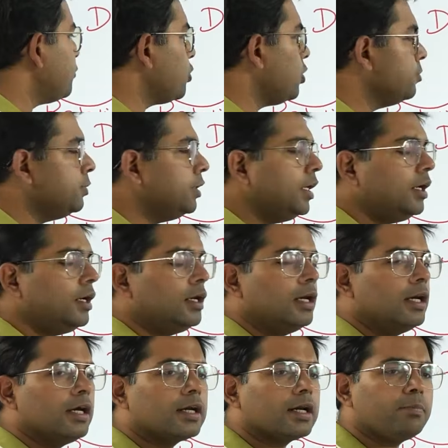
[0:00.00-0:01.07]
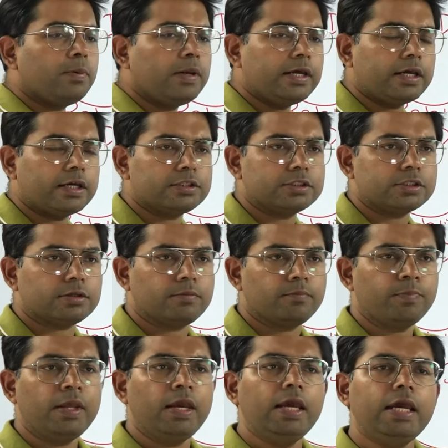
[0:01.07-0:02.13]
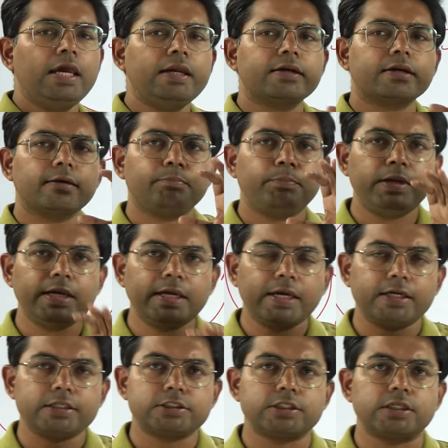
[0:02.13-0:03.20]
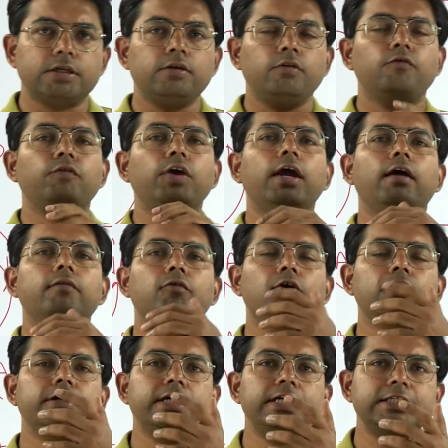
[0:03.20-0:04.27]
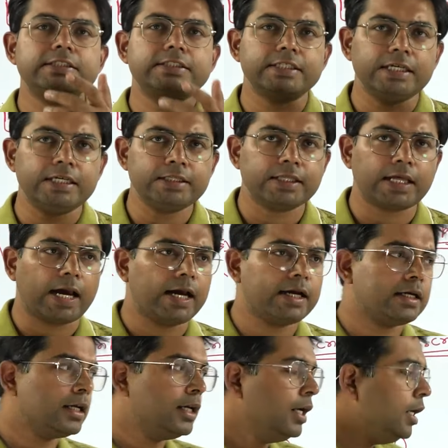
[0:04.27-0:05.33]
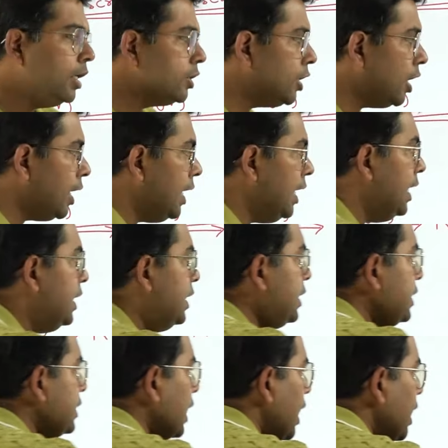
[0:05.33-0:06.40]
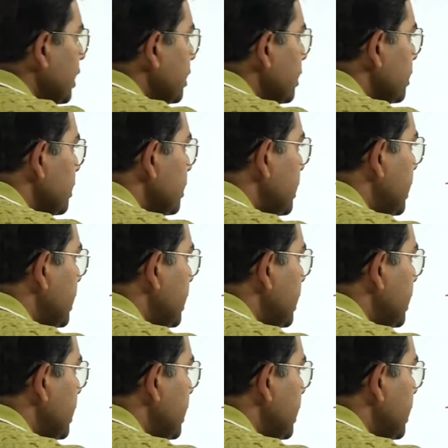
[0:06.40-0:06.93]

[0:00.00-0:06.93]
from the replication? In replication we have already seen that the entire